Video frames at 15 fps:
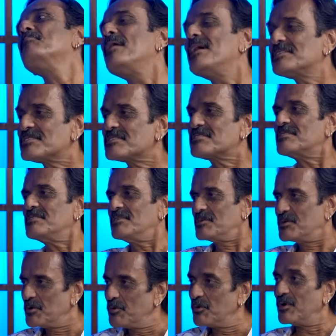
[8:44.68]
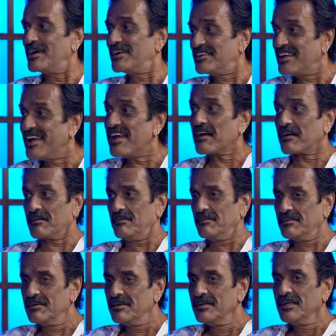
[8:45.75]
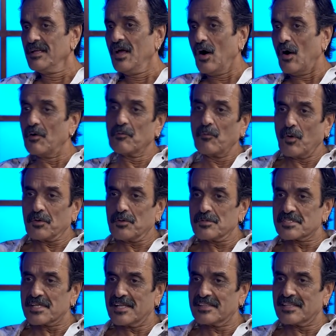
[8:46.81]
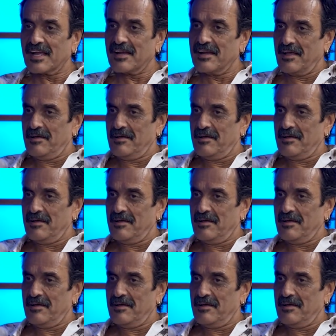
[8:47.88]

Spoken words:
Must do a take on what you said that day.